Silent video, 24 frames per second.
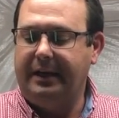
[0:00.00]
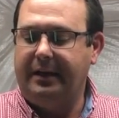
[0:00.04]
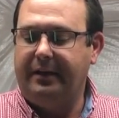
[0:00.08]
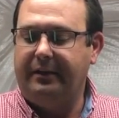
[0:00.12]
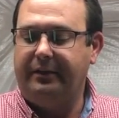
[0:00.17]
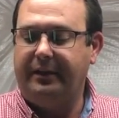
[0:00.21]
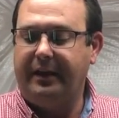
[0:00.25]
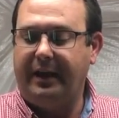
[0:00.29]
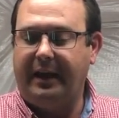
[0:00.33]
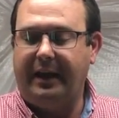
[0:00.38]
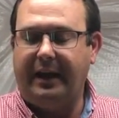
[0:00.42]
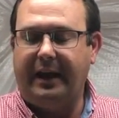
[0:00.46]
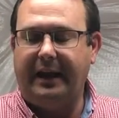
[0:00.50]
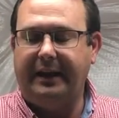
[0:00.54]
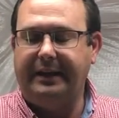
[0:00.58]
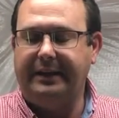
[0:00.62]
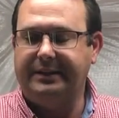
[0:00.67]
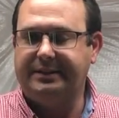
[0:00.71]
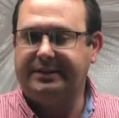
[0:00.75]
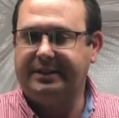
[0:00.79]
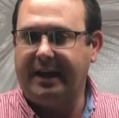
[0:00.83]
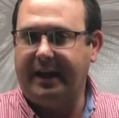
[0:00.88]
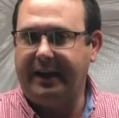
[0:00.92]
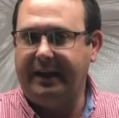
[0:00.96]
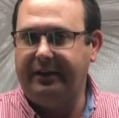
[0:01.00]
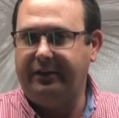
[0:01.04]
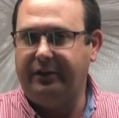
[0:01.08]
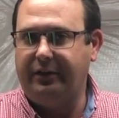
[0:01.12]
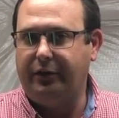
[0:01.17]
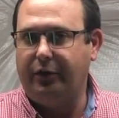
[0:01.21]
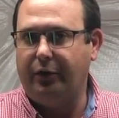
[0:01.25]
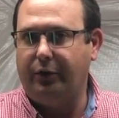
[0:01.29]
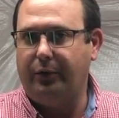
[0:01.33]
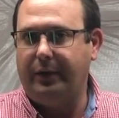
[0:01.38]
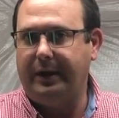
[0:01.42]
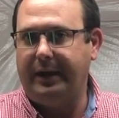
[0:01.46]
that I decided to
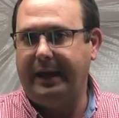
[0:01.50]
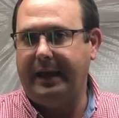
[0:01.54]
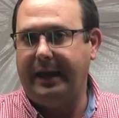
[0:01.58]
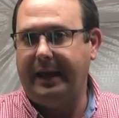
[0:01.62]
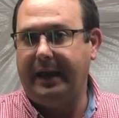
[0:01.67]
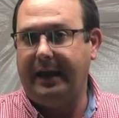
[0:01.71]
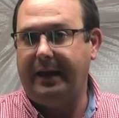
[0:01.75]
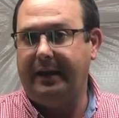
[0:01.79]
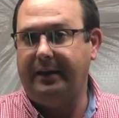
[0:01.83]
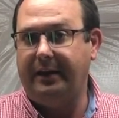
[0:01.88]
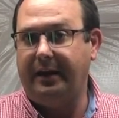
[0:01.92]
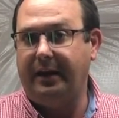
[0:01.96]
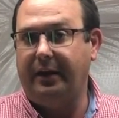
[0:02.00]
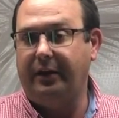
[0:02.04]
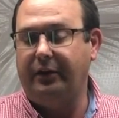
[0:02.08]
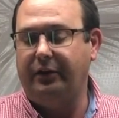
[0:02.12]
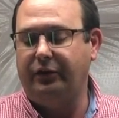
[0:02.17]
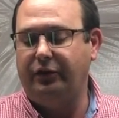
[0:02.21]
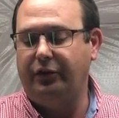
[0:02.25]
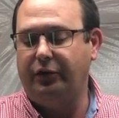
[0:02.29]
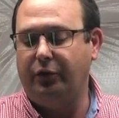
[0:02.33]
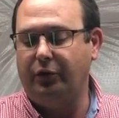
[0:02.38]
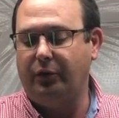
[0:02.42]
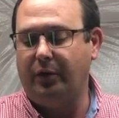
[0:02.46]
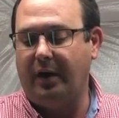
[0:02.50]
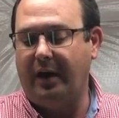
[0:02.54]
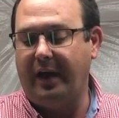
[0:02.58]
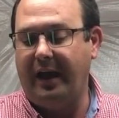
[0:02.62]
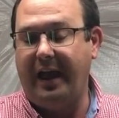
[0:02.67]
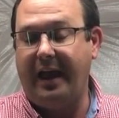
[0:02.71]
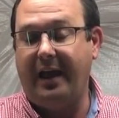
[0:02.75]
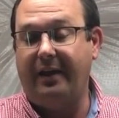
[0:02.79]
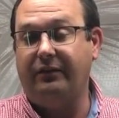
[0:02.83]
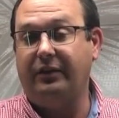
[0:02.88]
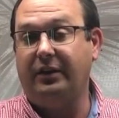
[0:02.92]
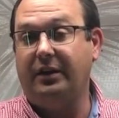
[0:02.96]
go ahead and do a heavy